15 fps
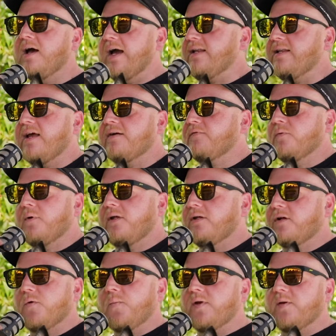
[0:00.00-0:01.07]
I never
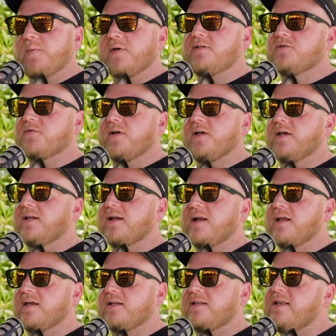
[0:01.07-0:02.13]
wanted to open a pizzeria in
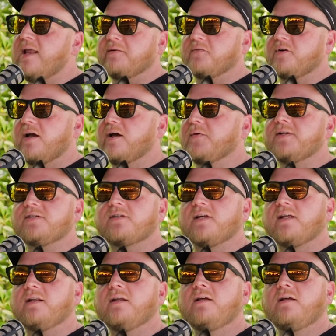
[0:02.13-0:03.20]
Connecticut. Never. I always
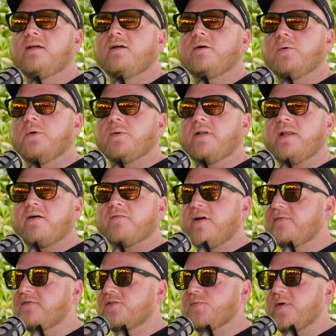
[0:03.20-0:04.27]
said we would never
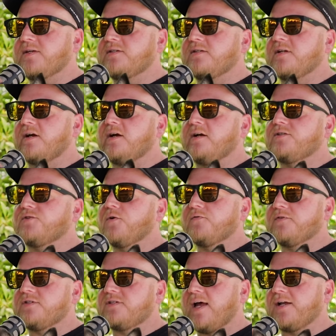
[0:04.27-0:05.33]
have a space there. It's
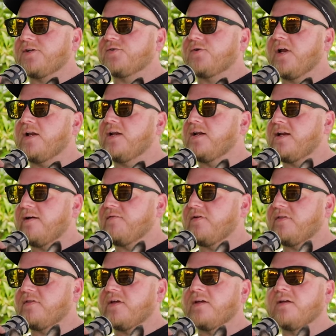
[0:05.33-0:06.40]
oversaturated and
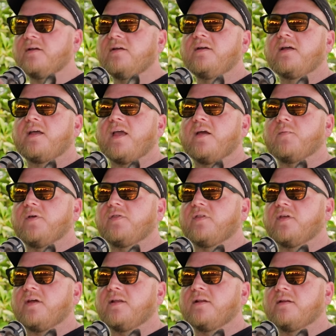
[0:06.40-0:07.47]
everything. And
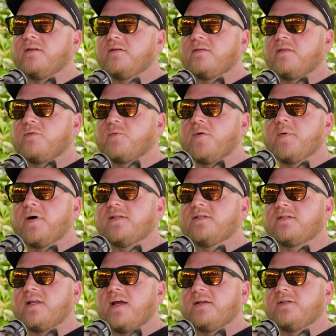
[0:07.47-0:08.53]
within three
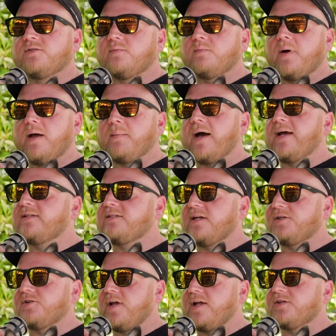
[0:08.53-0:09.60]
months, I, my
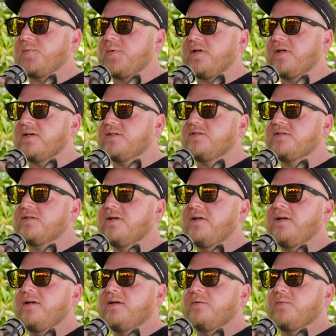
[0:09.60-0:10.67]
mindset changed because
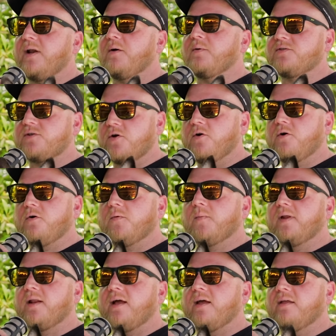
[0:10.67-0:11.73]
when I was
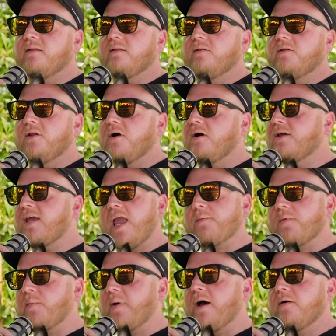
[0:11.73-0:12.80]
home, and I it all
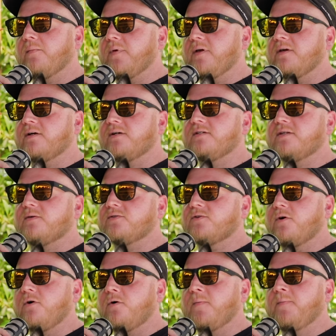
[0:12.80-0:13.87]
came about because I was
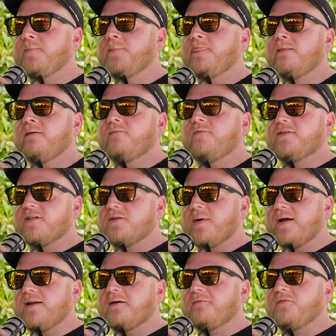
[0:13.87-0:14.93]
home visiting
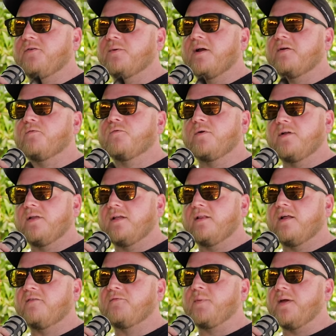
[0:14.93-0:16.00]
my nephew, and I really
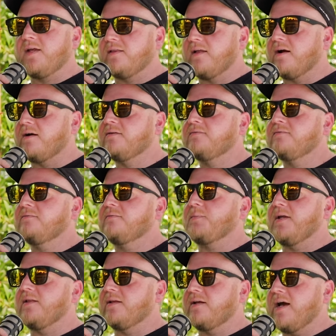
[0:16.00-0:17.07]
loved being there,
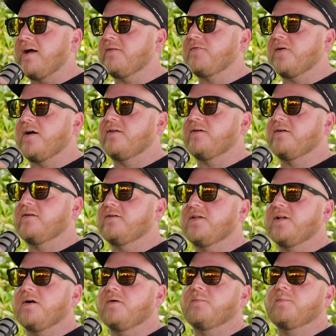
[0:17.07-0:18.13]
being the godfather, and
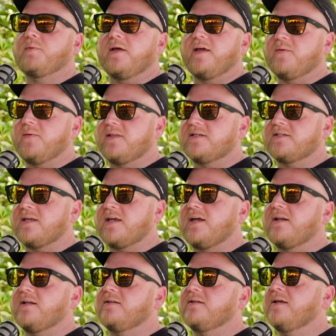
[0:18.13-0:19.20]
you know playing with this
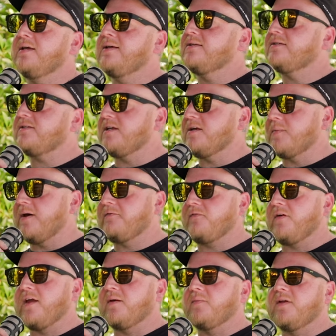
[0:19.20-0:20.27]
kid and seeing my
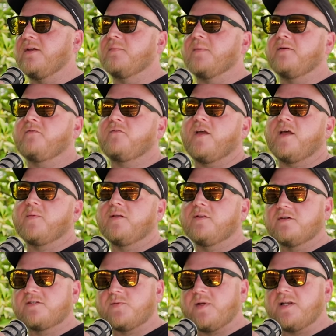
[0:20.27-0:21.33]
family. And my family
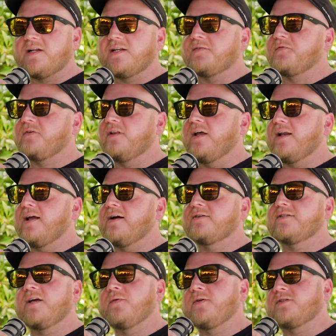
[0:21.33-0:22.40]
looks at me in a different light now
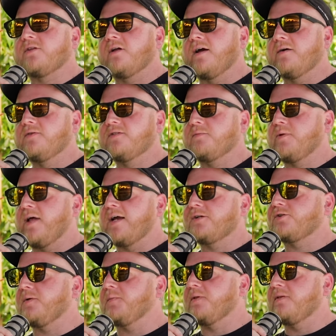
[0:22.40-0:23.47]
because I always thought I was the black
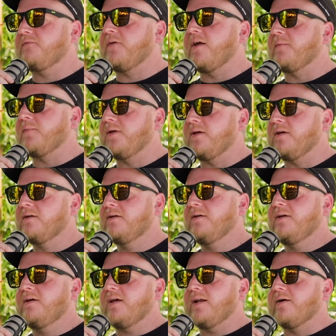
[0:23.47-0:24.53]
sheep of the family,
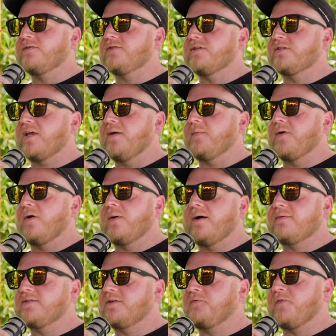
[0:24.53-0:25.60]
and I was the scapegoat, and
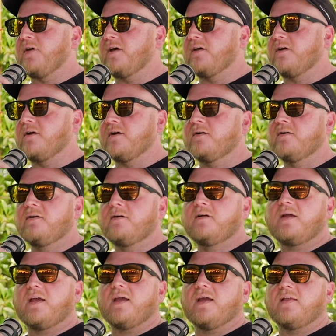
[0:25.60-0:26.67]
I was the failure.
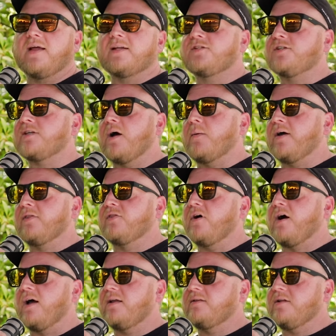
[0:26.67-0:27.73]
And that's just how I
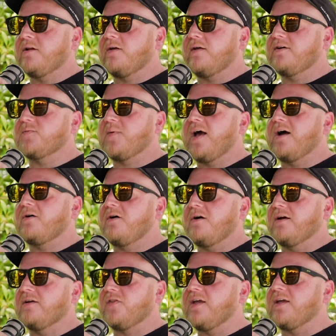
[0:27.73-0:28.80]
thought. You know, that was my
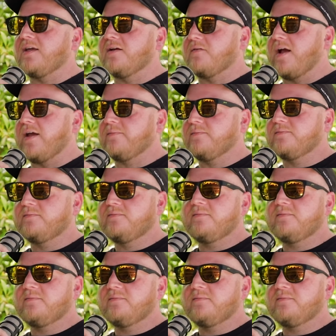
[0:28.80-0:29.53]
alcoholic thinking, right?